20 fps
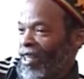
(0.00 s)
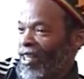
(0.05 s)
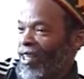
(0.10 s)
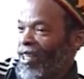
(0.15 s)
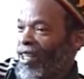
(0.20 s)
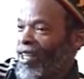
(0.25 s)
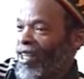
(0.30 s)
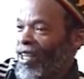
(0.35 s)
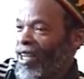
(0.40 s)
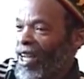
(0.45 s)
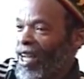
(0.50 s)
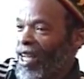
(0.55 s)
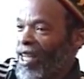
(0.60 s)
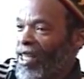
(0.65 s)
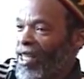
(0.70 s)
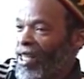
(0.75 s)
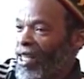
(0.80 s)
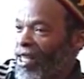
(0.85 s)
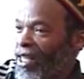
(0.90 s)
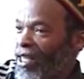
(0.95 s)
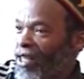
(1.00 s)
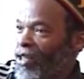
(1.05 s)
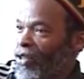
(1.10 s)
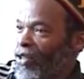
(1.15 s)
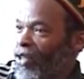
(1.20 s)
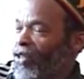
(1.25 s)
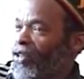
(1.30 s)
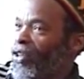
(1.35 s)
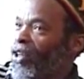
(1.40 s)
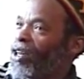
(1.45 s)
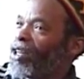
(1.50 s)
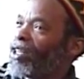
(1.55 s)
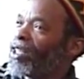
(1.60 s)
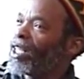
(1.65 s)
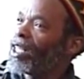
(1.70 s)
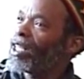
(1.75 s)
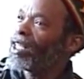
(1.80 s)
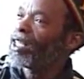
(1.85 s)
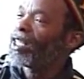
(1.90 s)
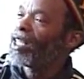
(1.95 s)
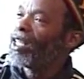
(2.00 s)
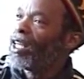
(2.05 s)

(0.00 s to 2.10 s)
Yeah, and there's a song that